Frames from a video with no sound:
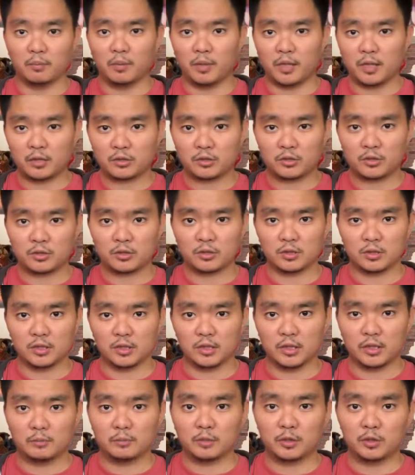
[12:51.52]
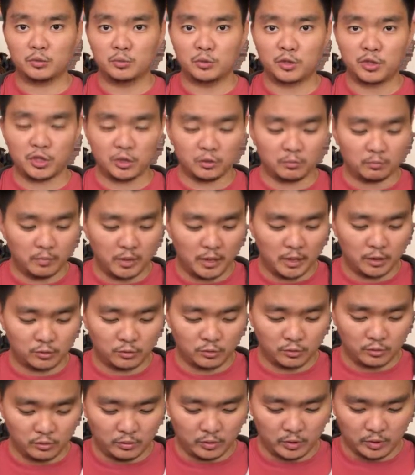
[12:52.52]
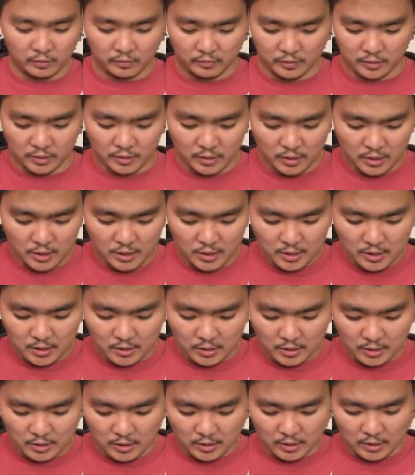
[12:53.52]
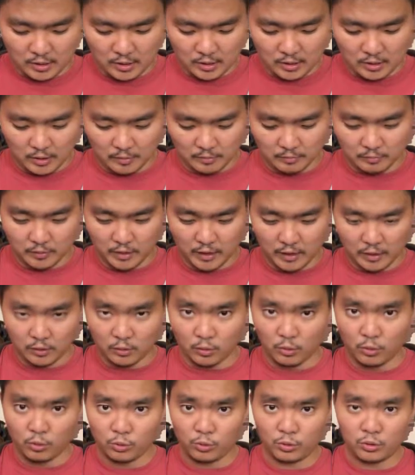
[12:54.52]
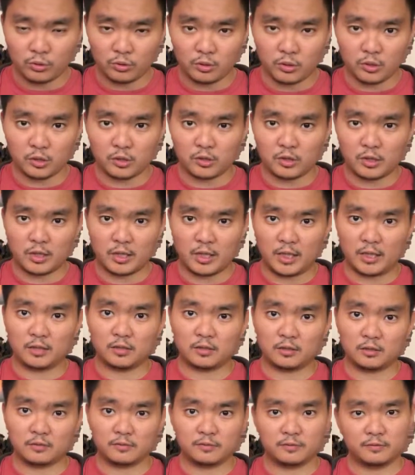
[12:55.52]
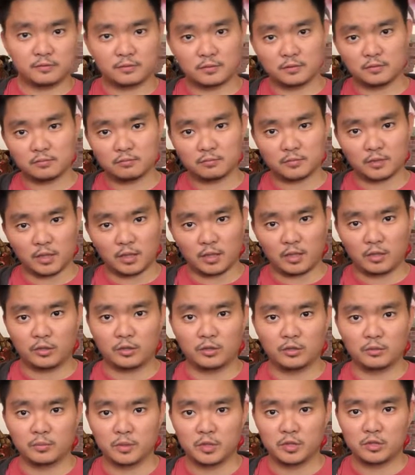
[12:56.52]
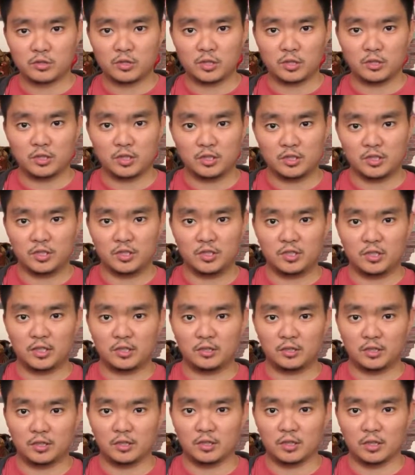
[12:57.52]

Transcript: box, in my switch out box or whatever. And also there's a lot of arguments that this is not